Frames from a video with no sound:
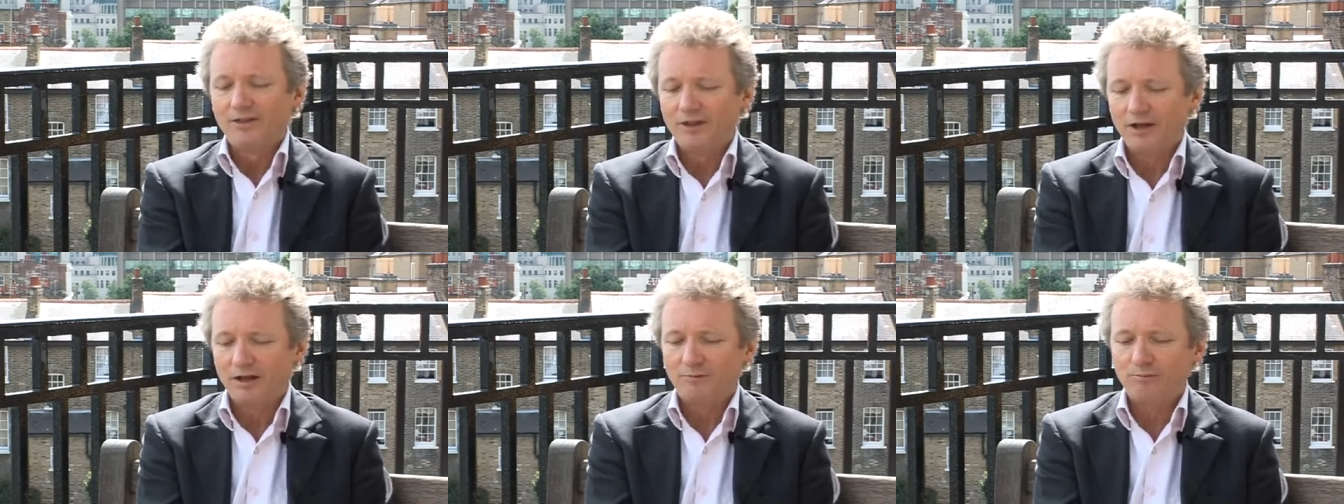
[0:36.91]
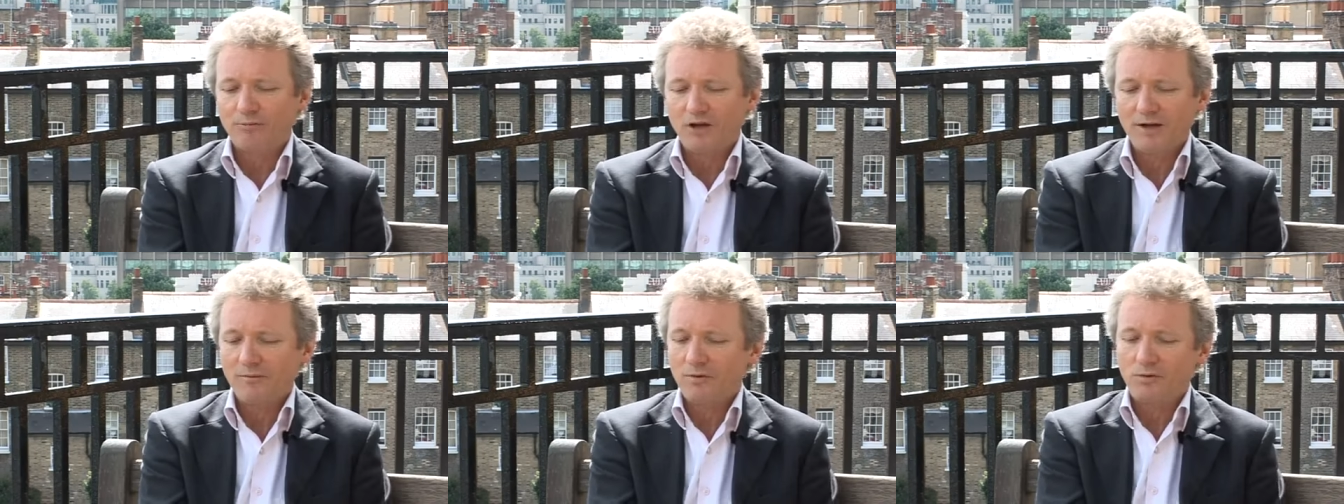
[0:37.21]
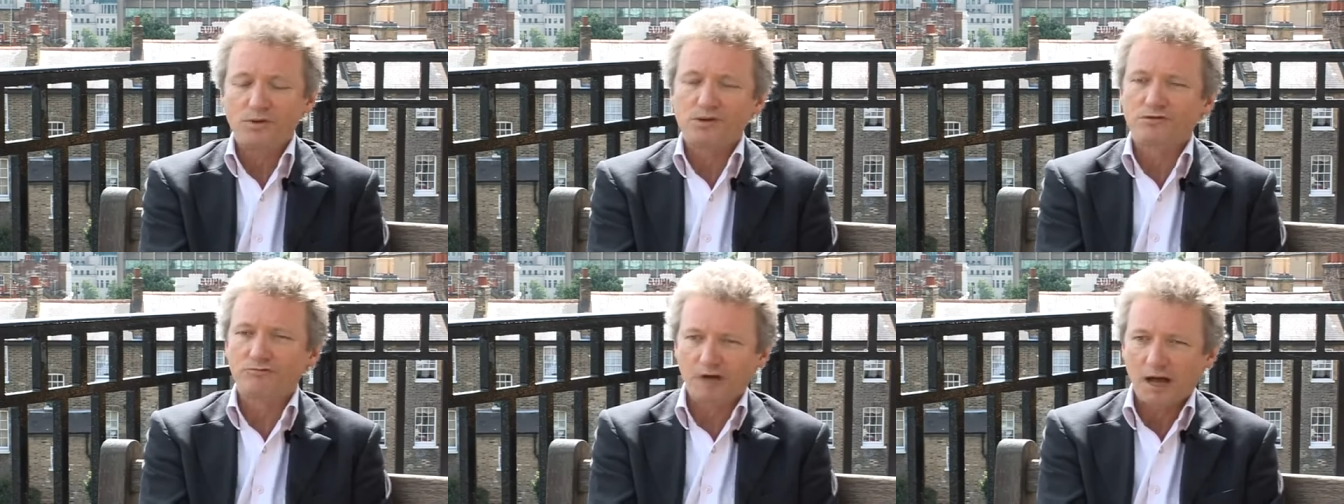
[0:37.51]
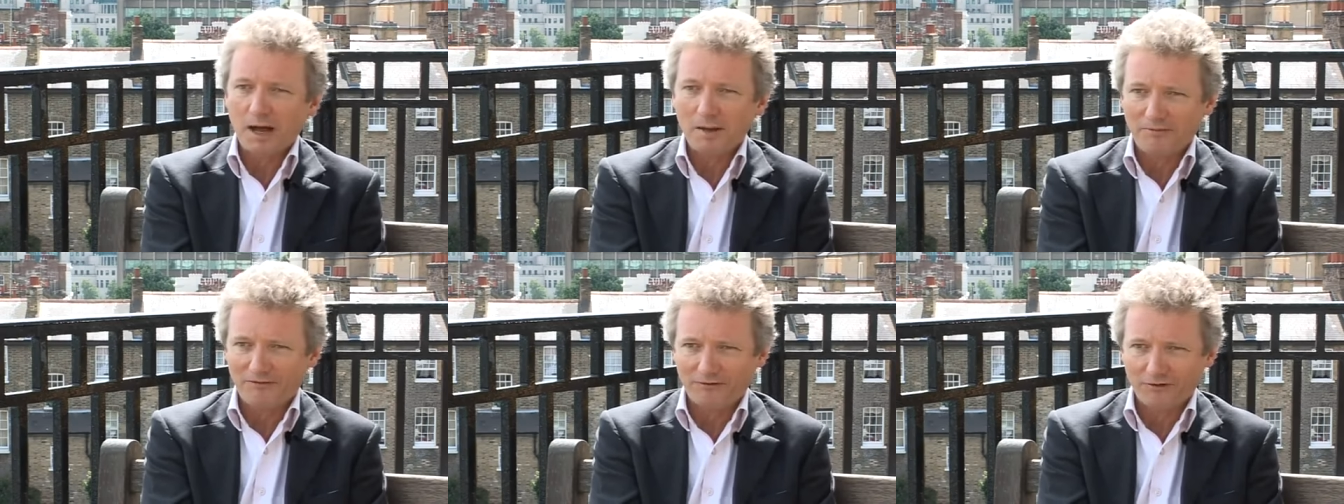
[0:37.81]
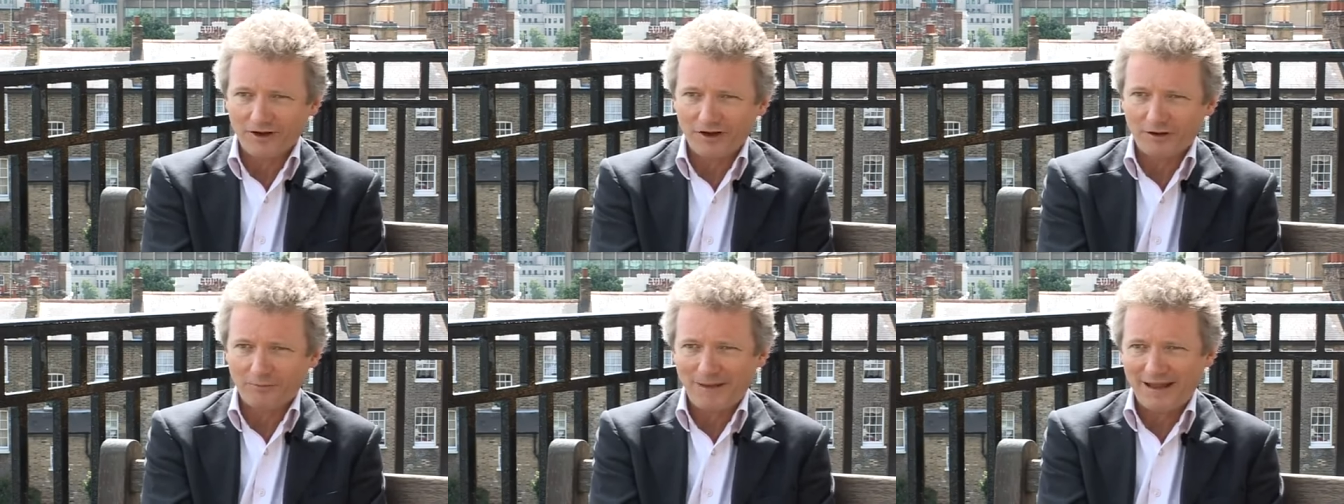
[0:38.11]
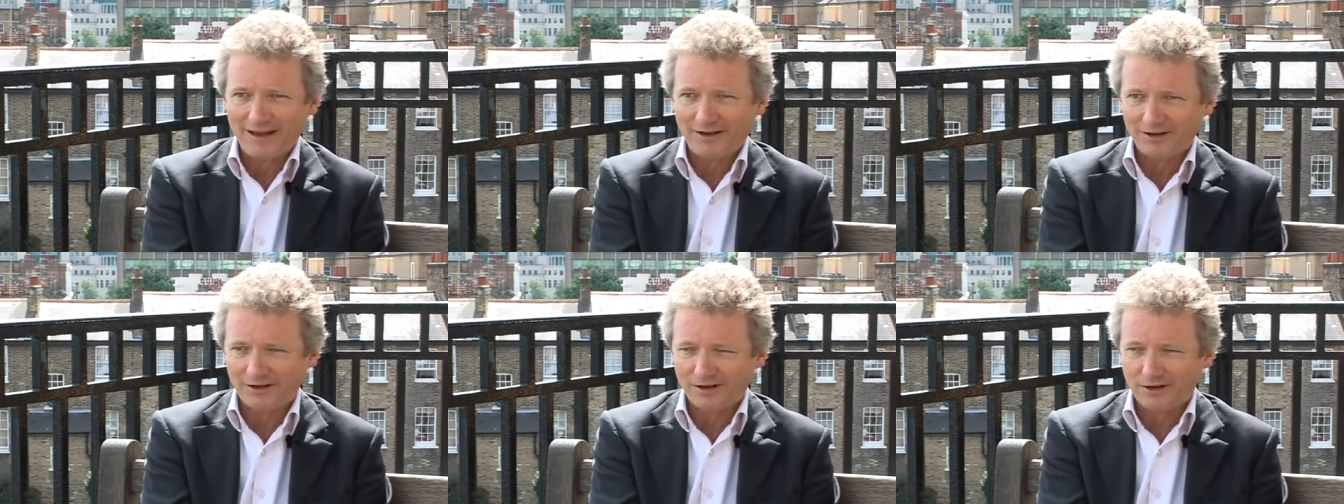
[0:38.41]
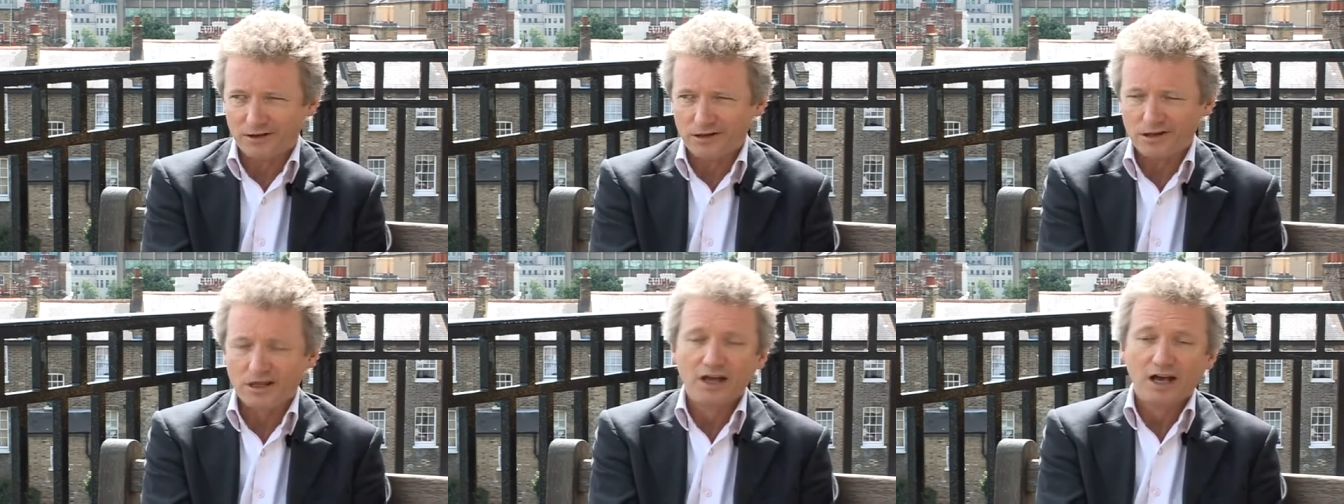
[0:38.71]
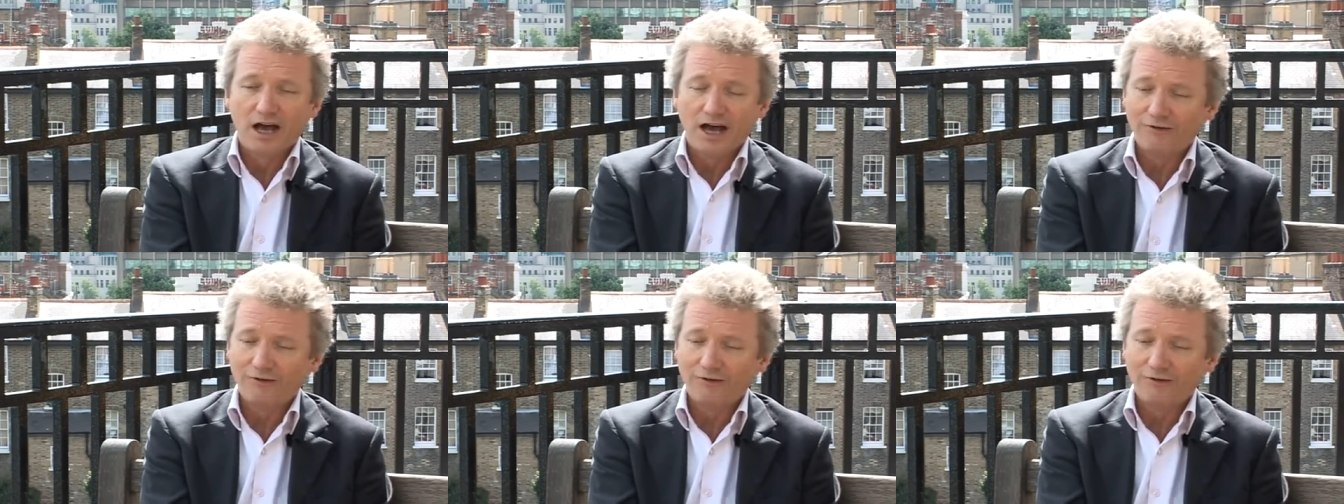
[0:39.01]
that Burma was ripe for independence.